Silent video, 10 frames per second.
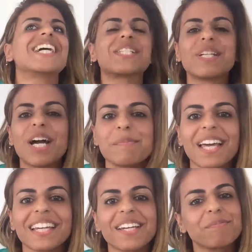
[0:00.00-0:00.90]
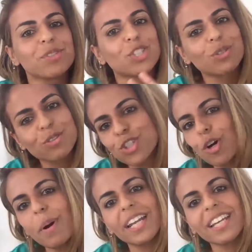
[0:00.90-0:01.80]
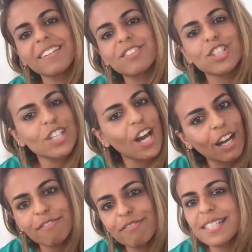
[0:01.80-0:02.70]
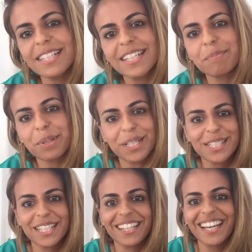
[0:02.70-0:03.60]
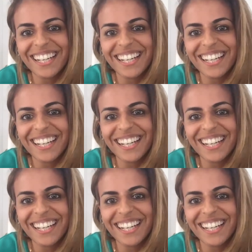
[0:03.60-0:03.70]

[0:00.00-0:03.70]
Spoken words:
So now I'm like, Thobani, just knock off the C and put a T.